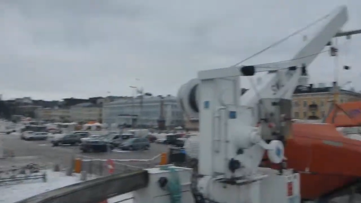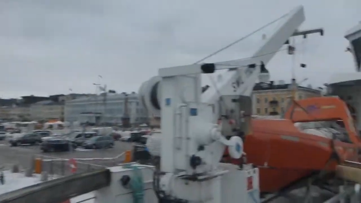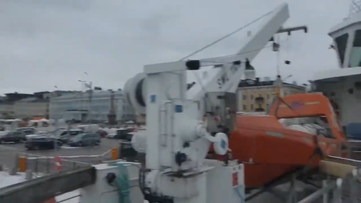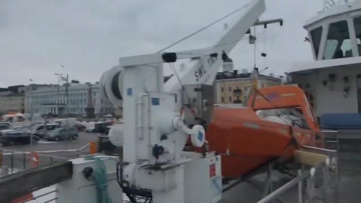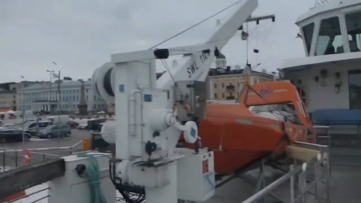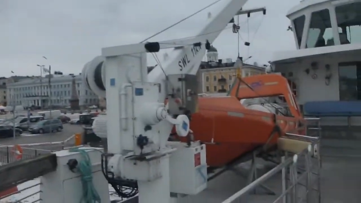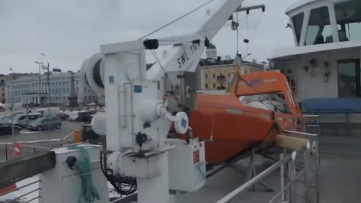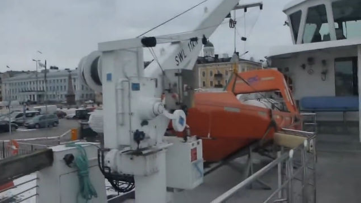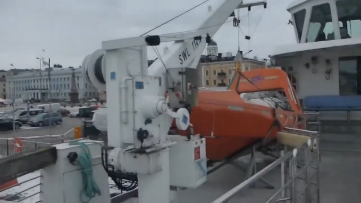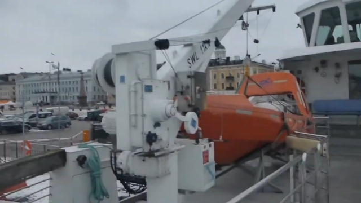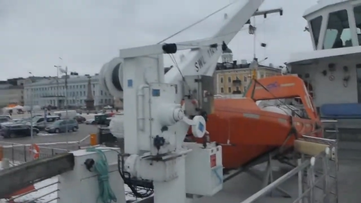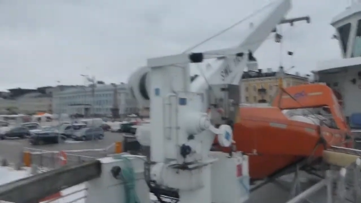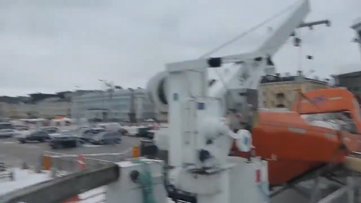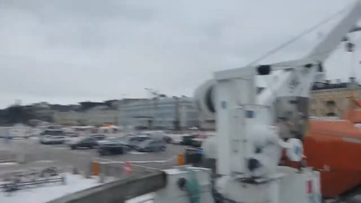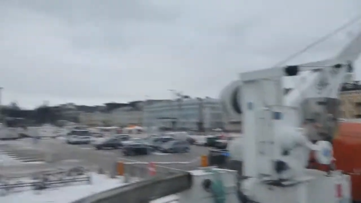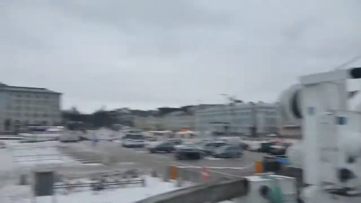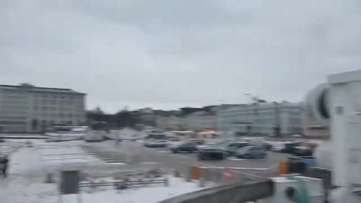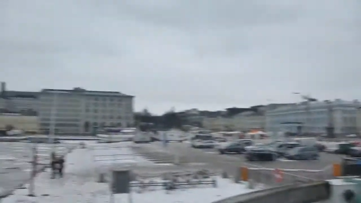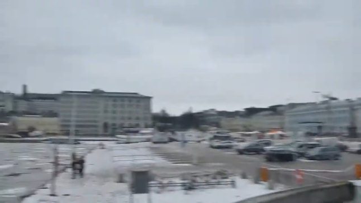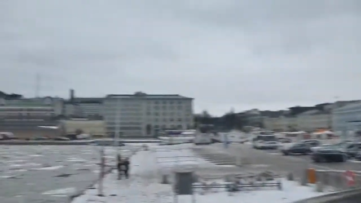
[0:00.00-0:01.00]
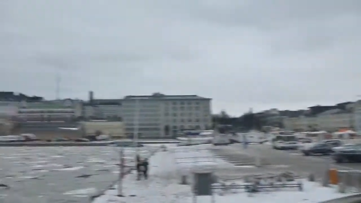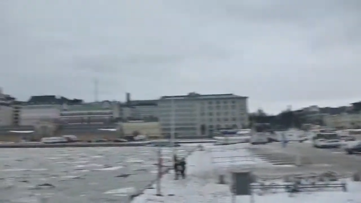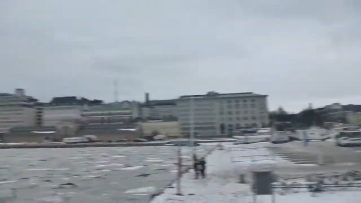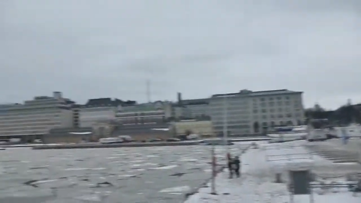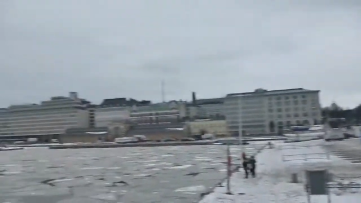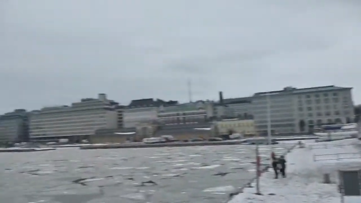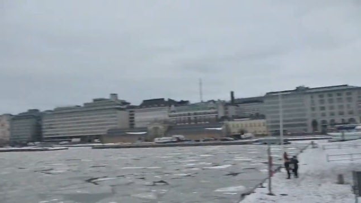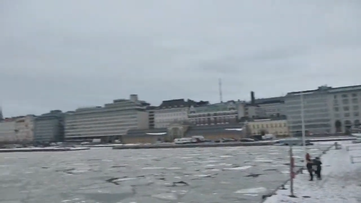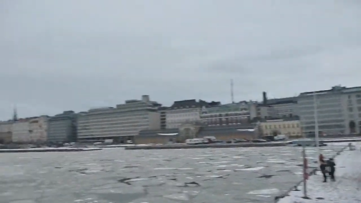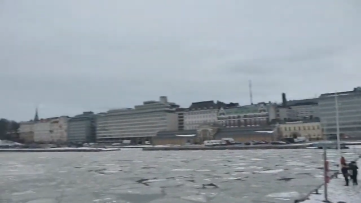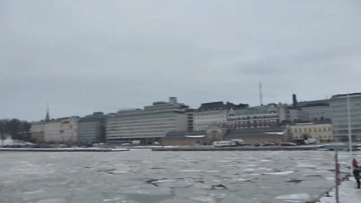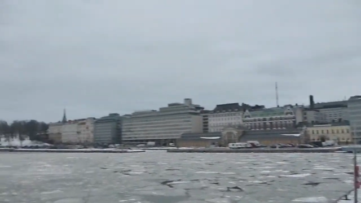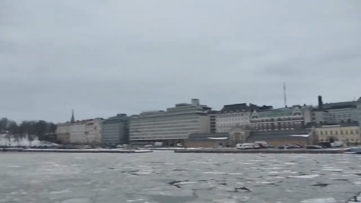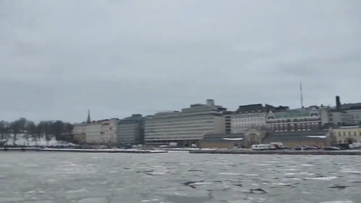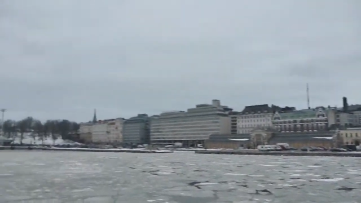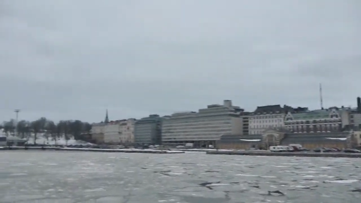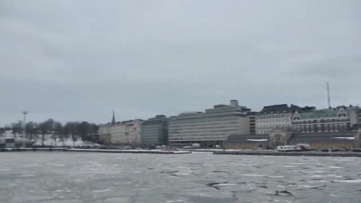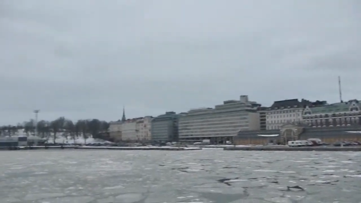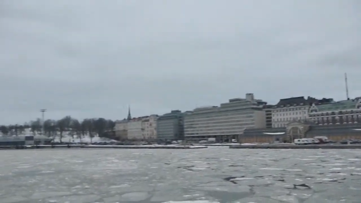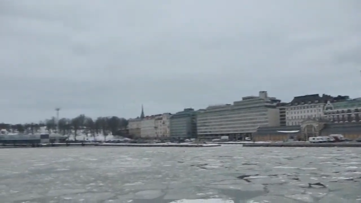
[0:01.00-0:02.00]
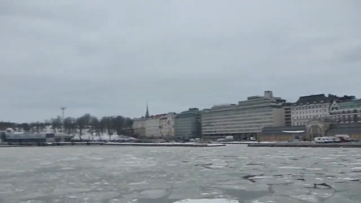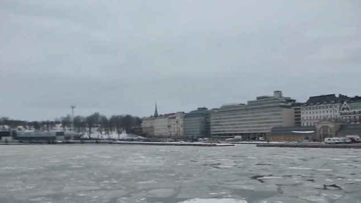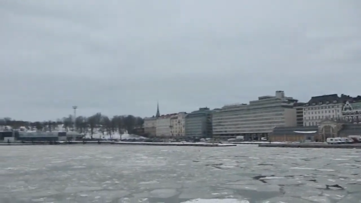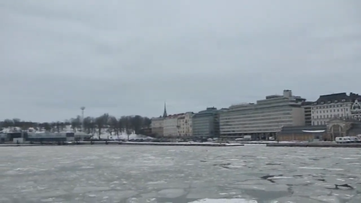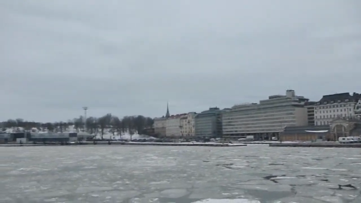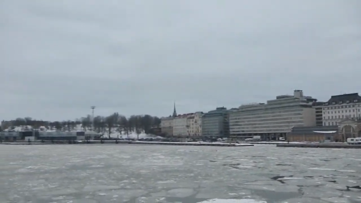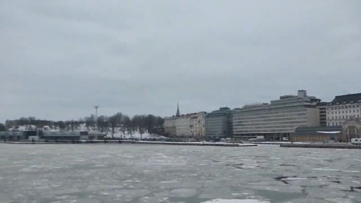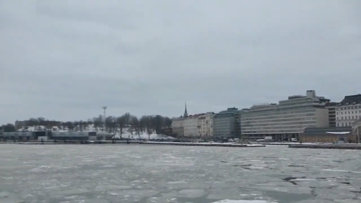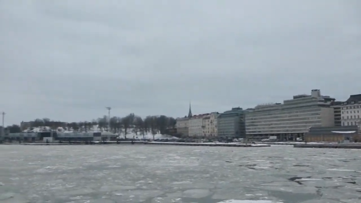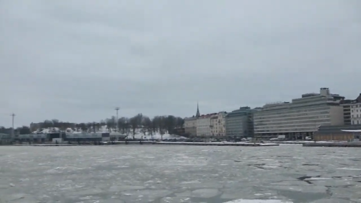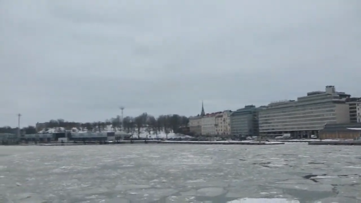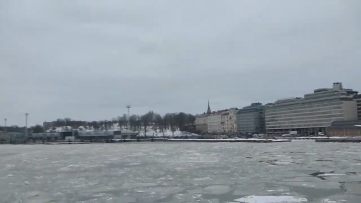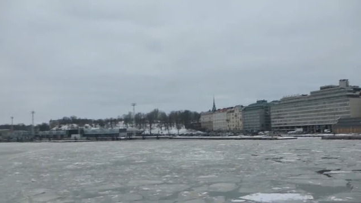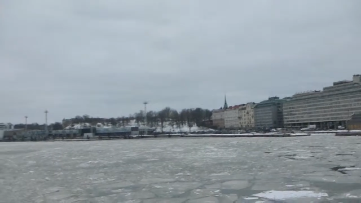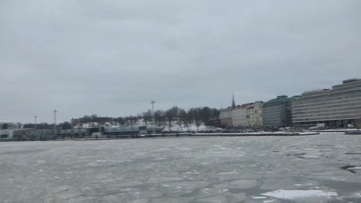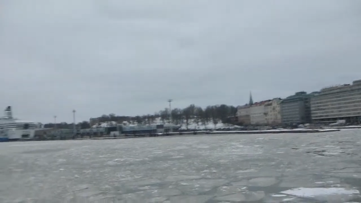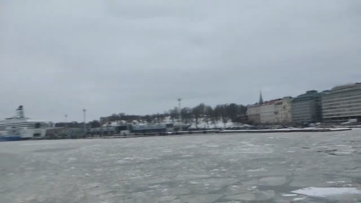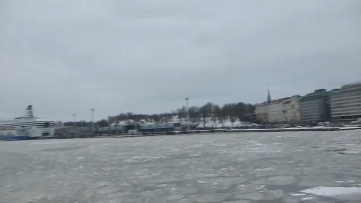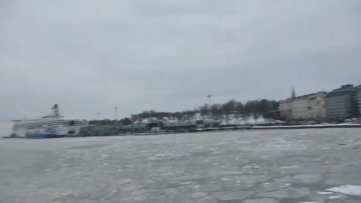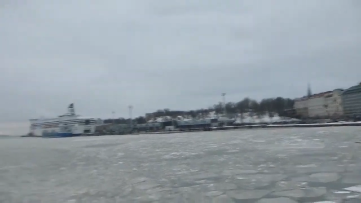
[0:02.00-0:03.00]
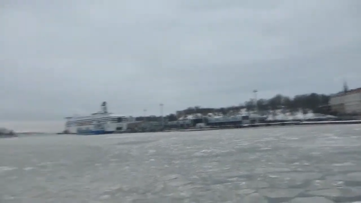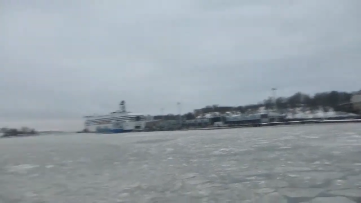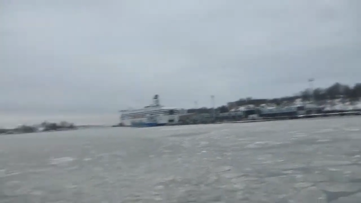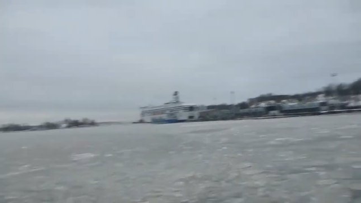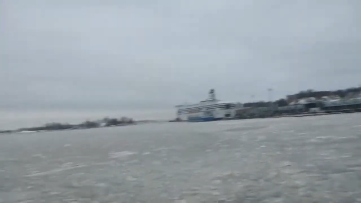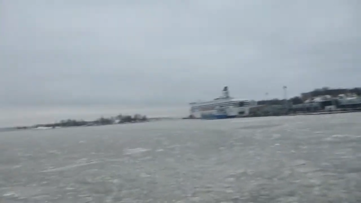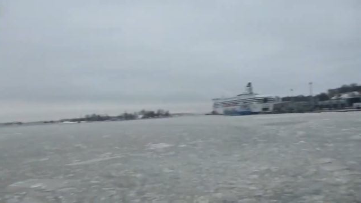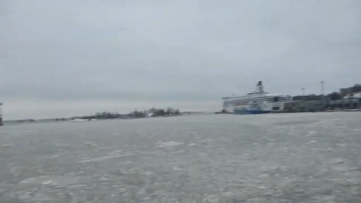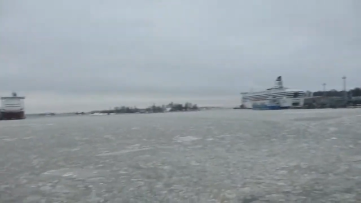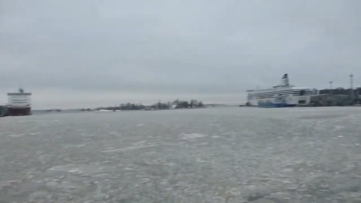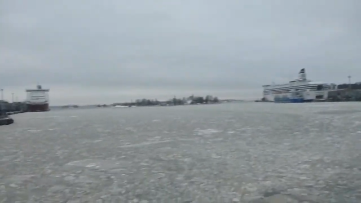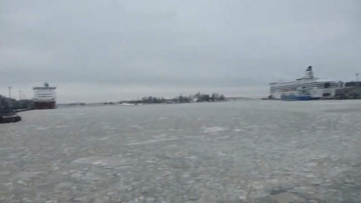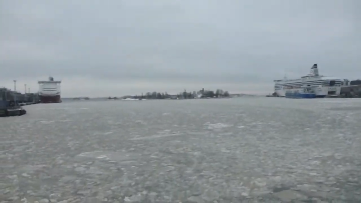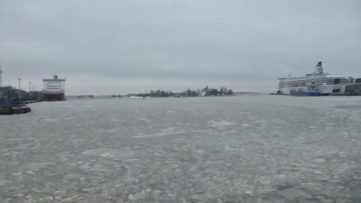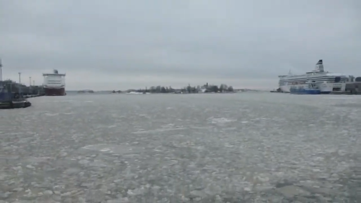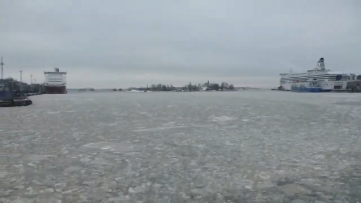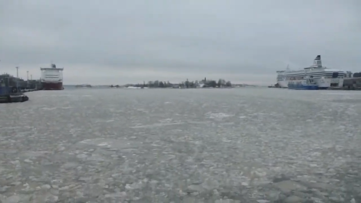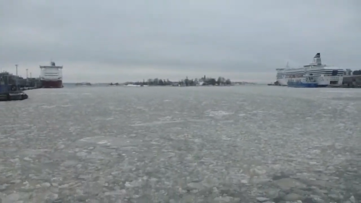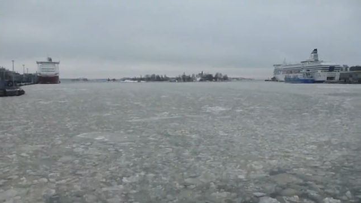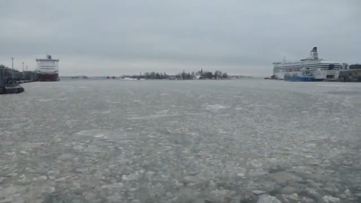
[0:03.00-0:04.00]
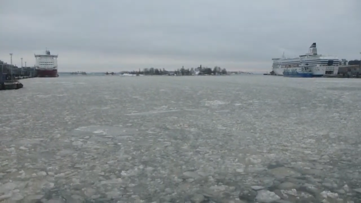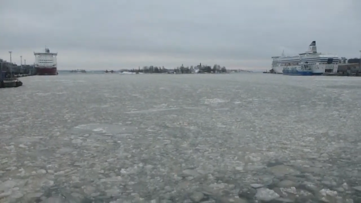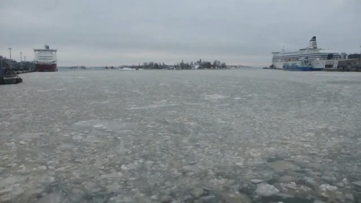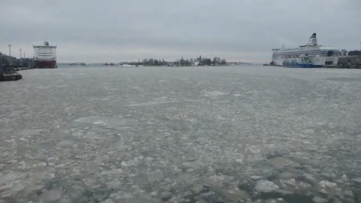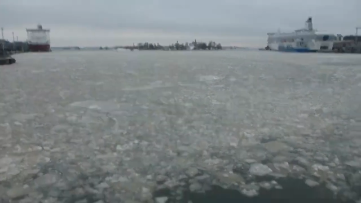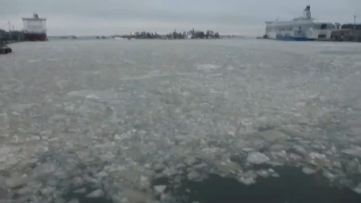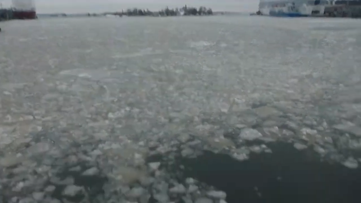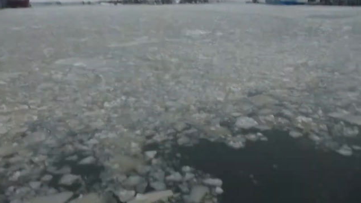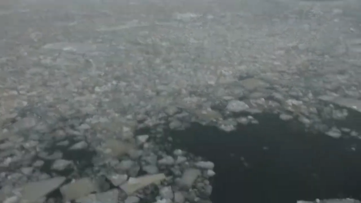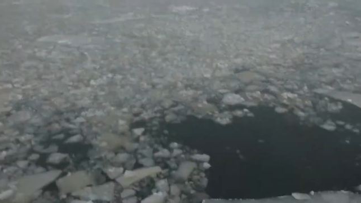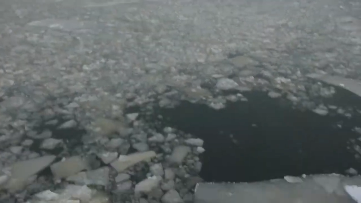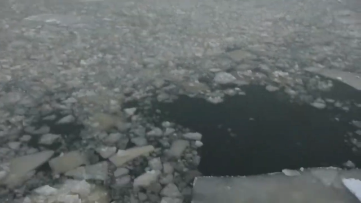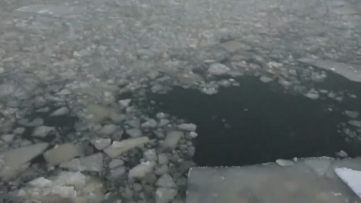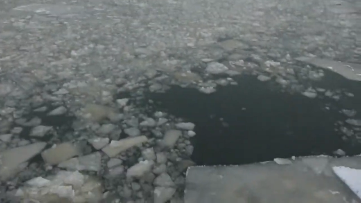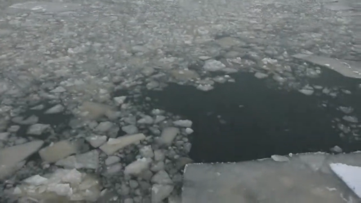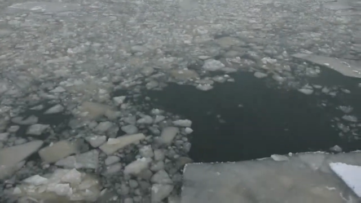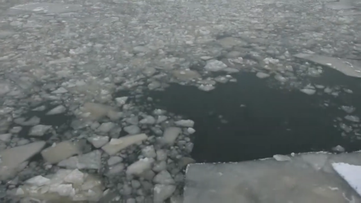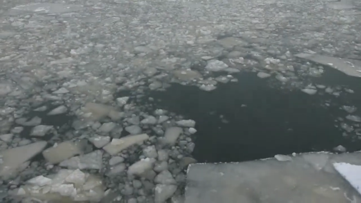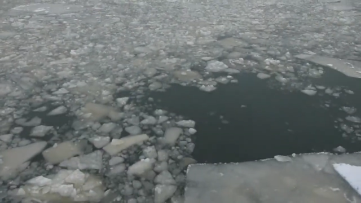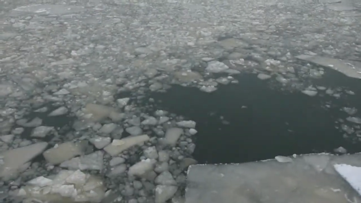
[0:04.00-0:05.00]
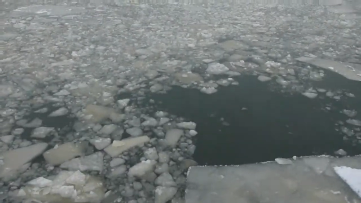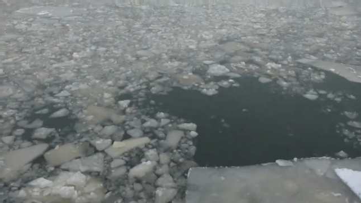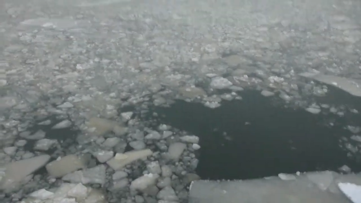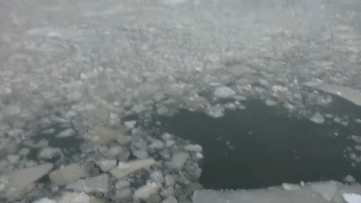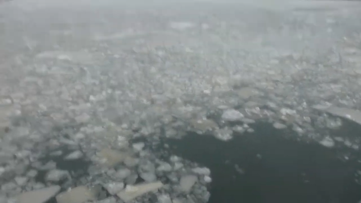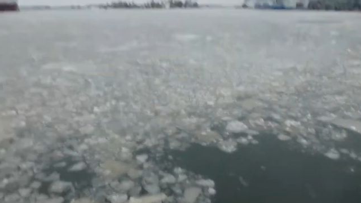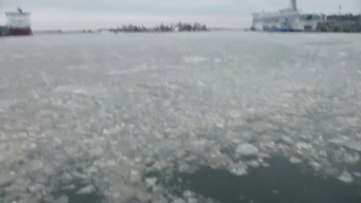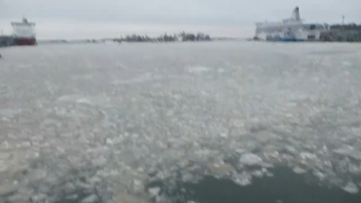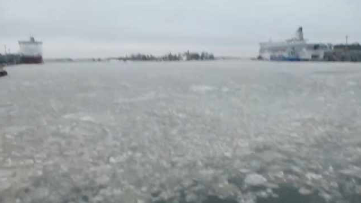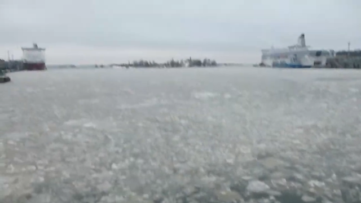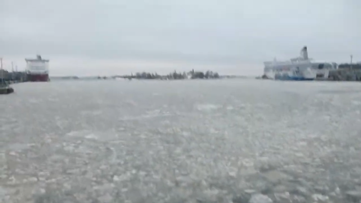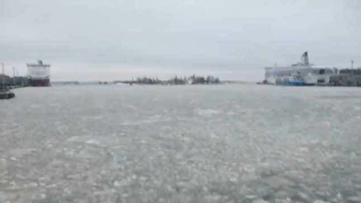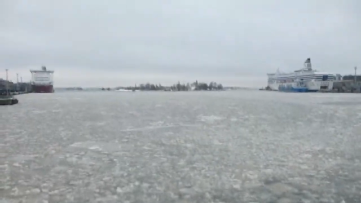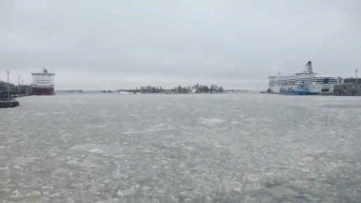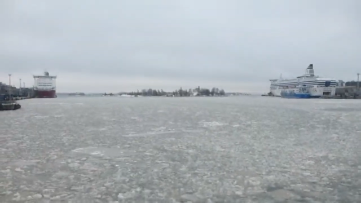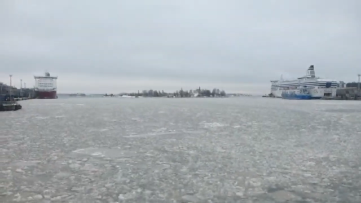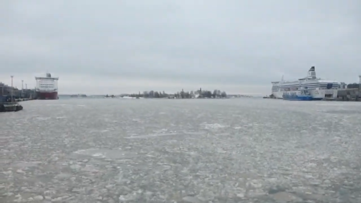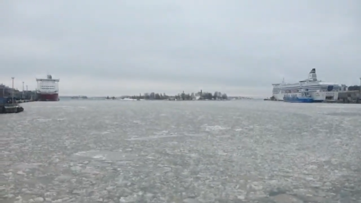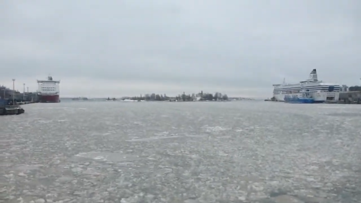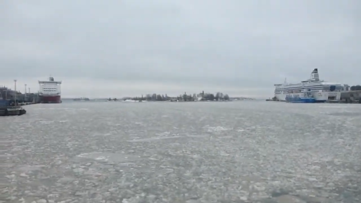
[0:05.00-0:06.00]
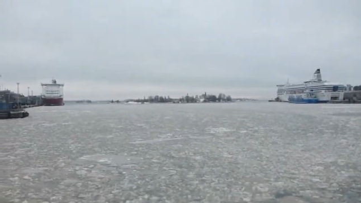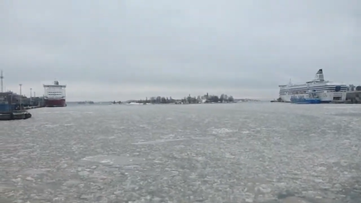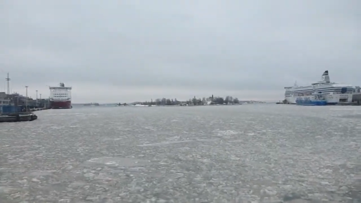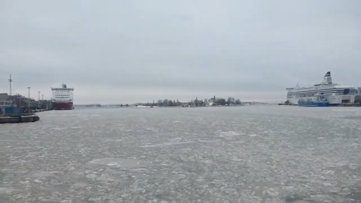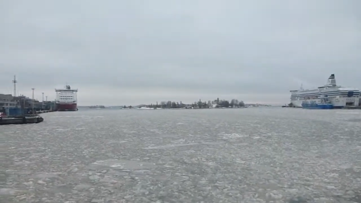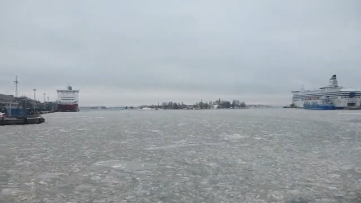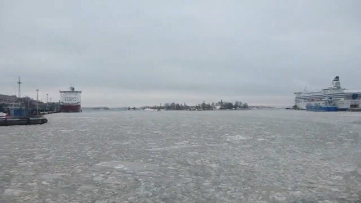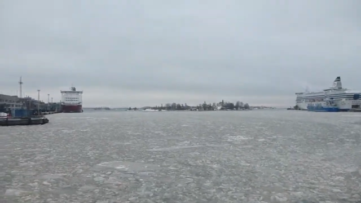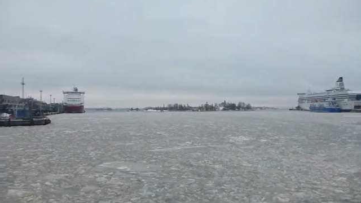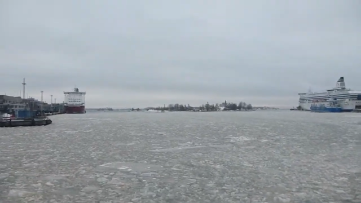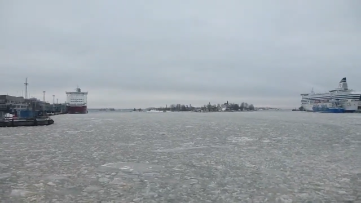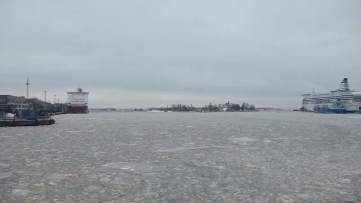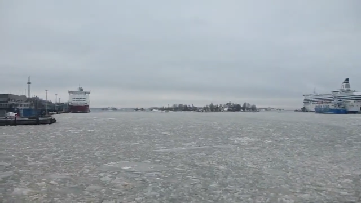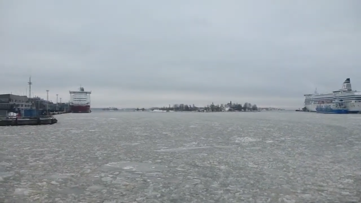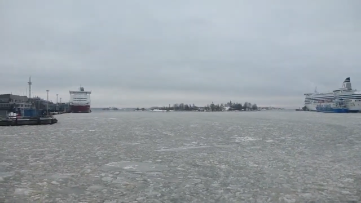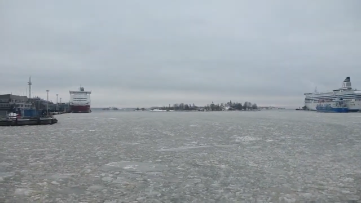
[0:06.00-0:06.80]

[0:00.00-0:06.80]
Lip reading: Nobody's mouth can be seen.